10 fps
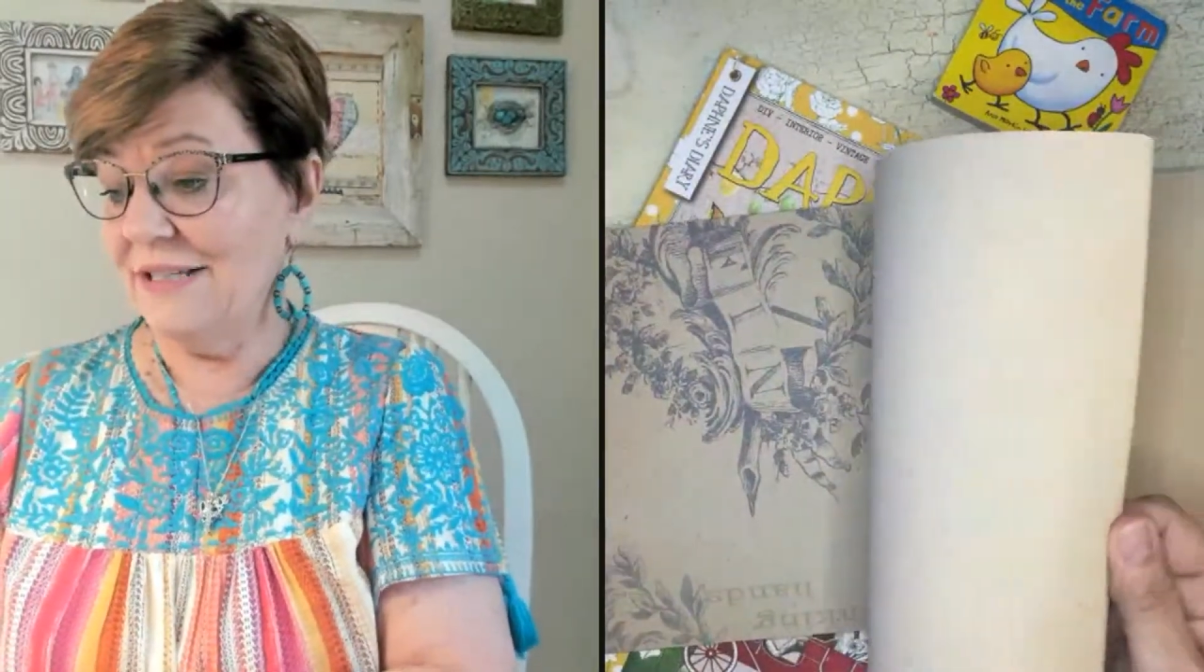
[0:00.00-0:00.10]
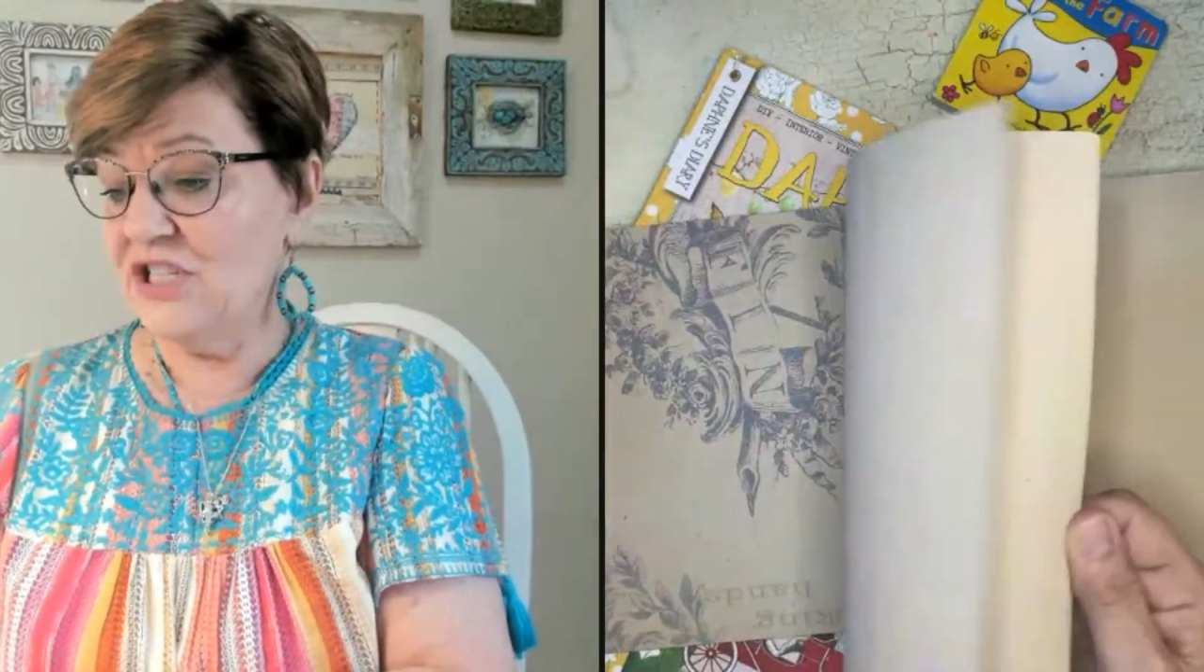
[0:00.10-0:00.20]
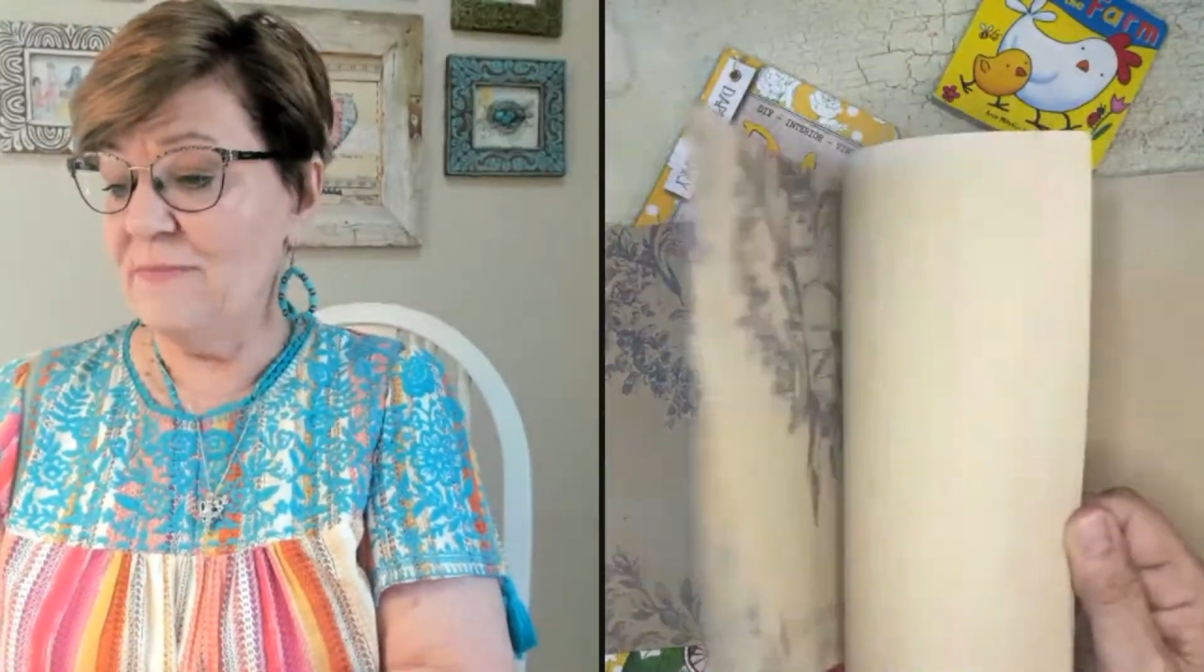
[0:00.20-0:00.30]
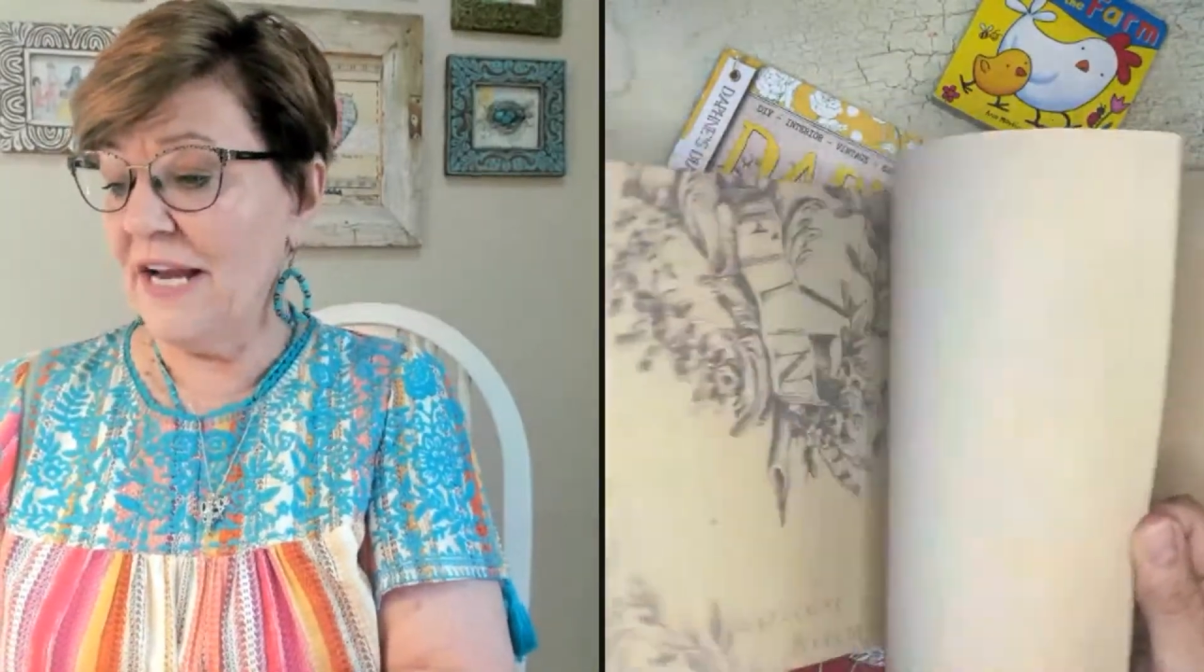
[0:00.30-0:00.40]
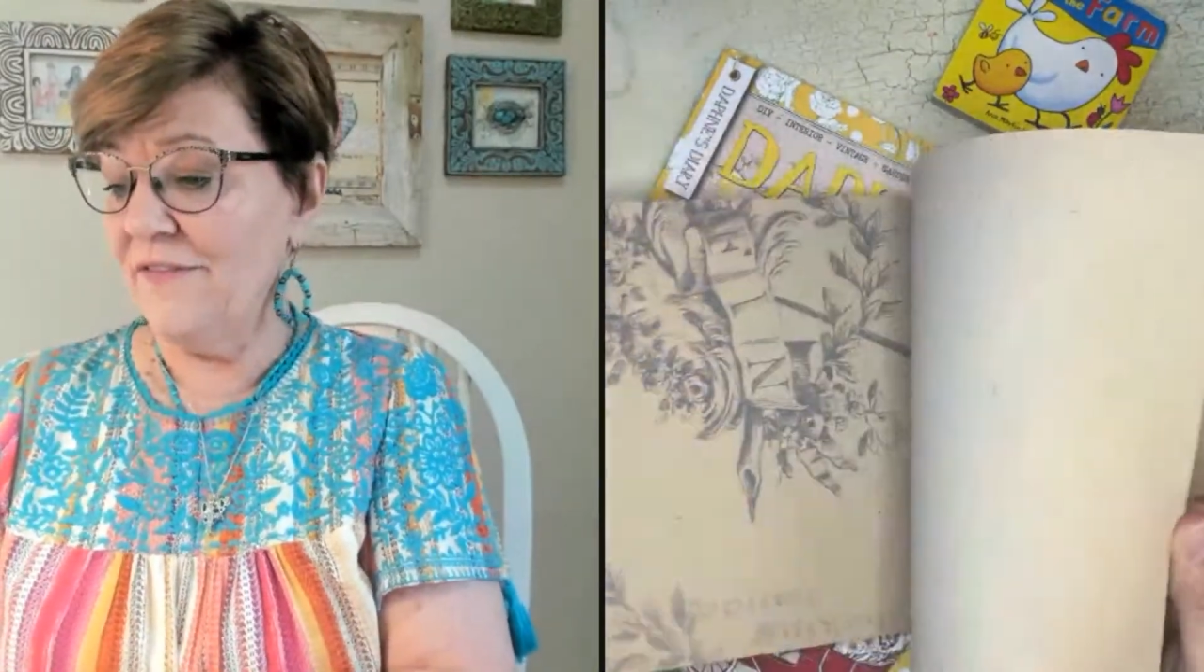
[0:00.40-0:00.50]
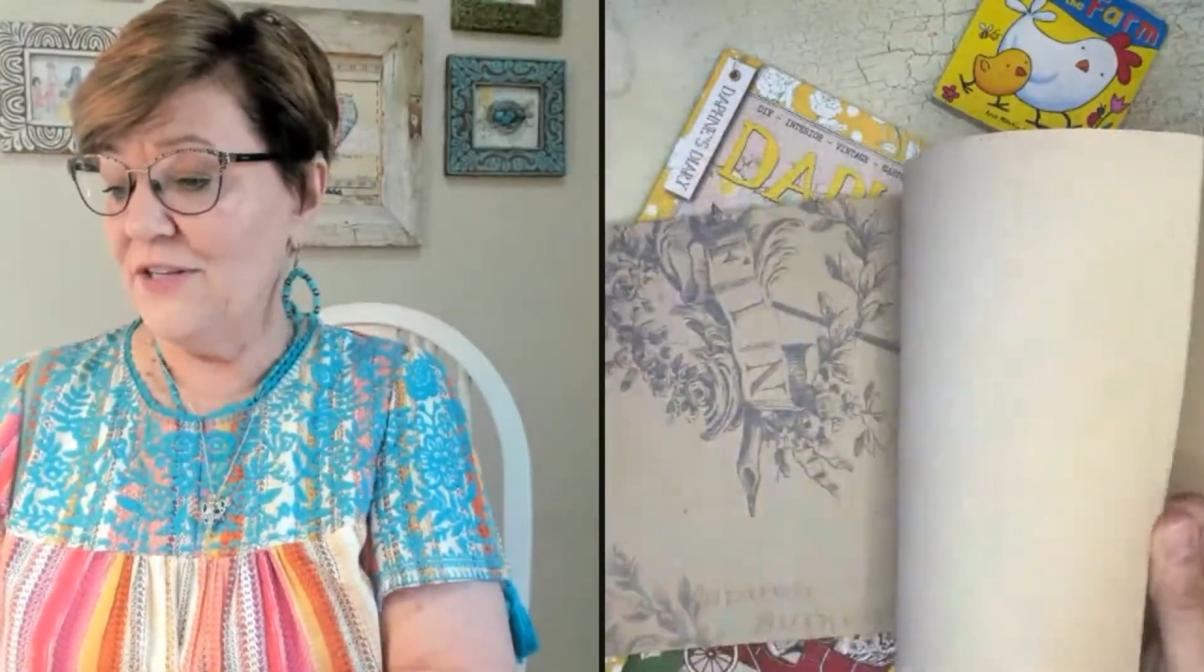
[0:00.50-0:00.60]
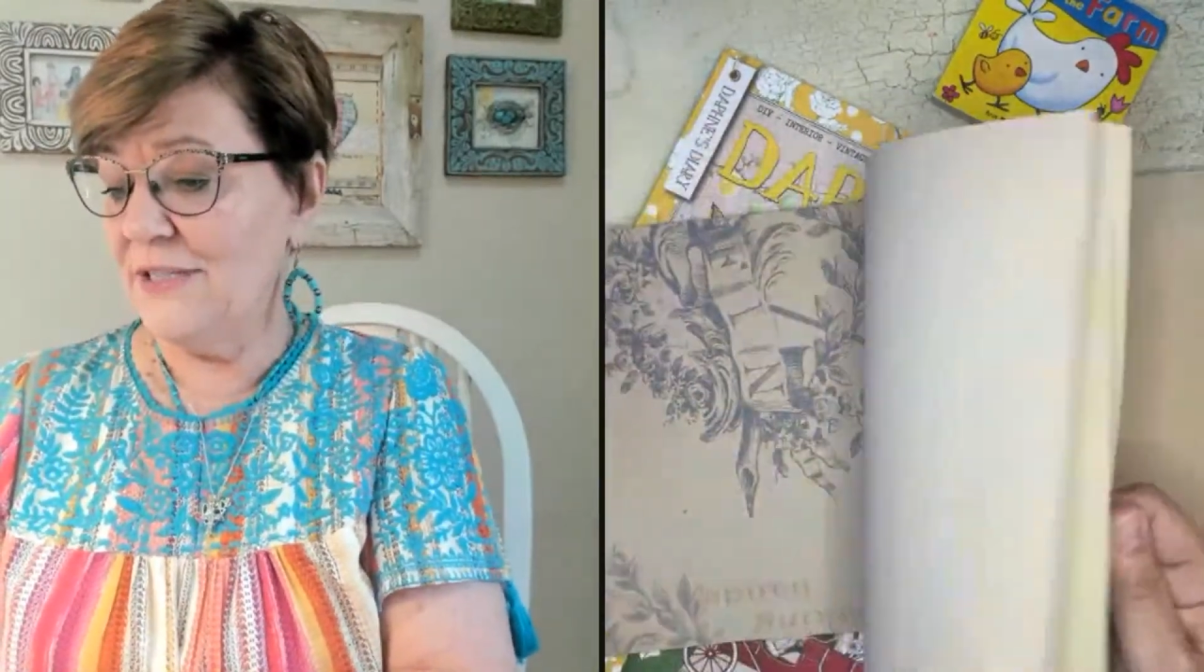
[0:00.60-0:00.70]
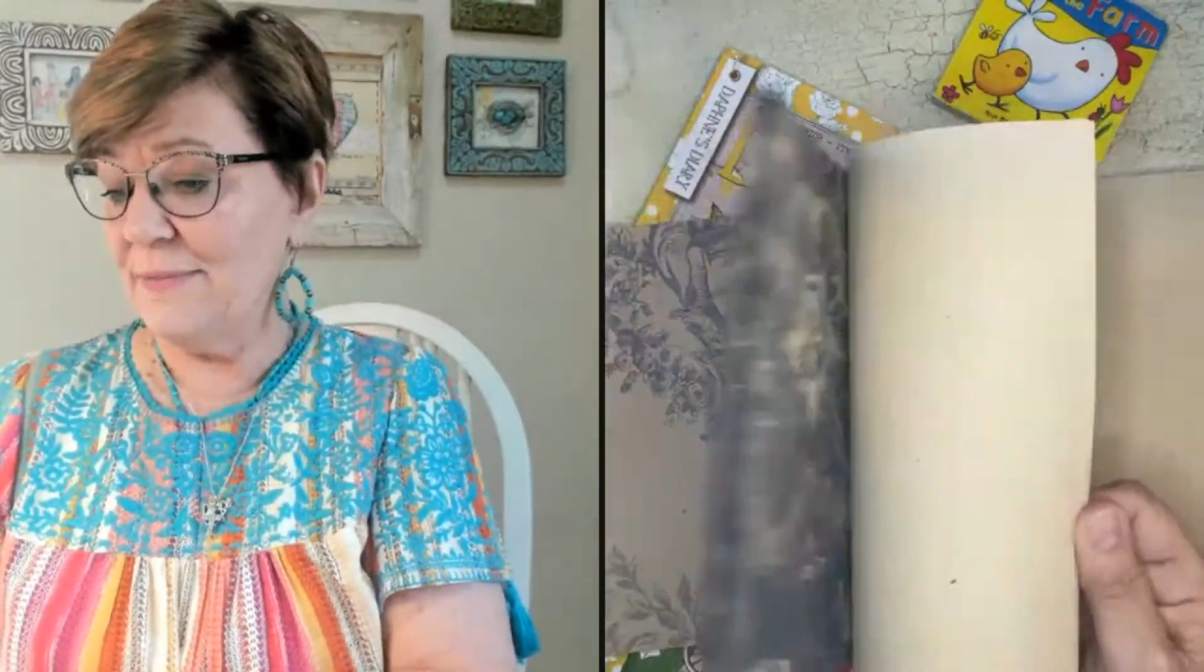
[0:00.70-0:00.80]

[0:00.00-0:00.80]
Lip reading: She might have used